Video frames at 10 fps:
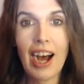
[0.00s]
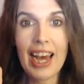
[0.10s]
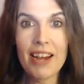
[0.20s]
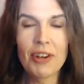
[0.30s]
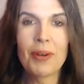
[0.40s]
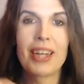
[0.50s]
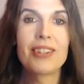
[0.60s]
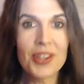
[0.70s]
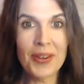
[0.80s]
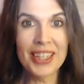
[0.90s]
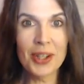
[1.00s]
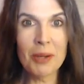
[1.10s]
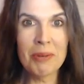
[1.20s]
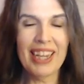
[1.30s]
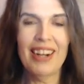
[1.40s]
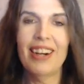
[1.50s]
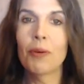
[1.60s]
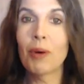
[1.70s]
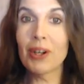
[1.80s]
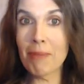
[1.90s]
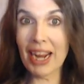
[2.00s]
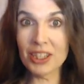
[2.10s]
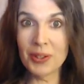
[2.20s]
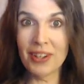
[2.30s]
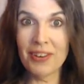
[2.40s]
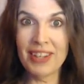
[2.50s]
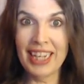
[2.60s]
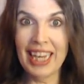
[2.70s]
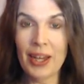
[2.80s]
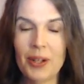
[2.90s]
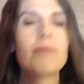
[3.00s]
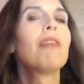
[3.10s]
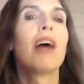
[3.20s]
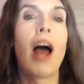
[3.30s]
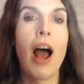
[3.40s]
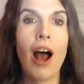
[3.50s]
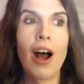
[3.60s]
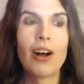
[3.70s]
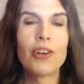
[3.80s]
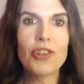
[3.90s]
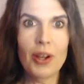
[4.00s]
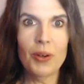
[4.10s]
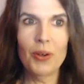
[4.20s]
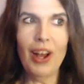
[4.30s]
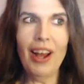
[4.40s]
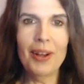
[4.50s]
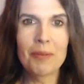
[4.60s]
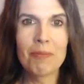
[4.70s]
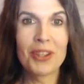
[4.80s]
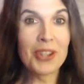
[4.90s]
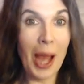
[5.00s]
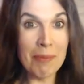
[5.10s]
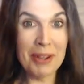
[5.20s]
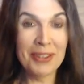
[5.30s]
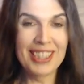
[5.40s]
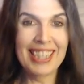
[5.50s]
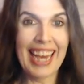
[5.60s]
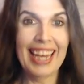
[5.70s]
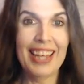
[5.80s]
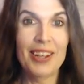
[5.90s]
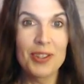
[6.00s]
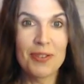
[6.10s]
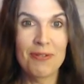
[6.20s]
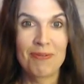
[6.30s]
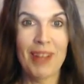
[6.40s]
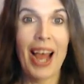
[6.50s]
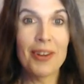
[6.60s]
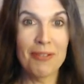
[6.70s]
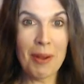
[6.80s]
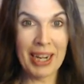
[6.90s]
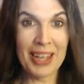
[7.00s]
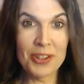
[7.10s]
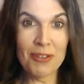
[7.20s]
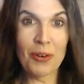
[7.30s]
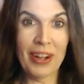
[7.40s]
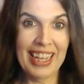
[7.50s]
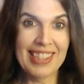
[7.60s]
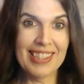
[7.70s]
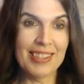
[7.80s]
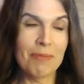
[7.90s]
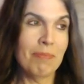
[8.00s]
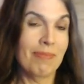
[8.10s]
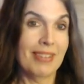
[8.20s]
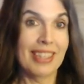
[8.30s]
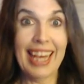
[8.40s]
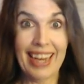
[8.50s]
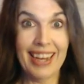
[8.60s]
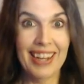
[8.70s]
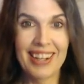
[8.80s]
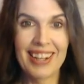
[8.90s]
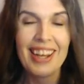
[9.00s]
Hi everyone, Zoe Trivik here, and welcome back to another video. So, the topic for today is how to feminize your voice. Yeah.